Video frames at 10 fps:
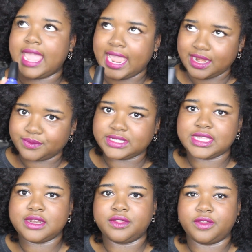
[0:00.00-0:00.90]
and it was
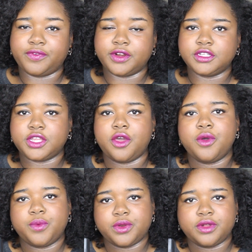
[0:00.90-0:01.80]
thin on the first
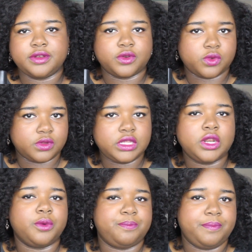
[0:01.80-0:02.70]
coat, went on, you
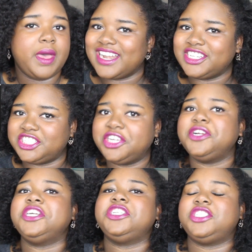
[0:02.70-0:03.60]
know, kind of
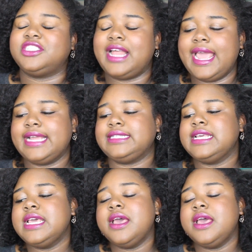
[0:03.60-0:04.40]
sheerish, light,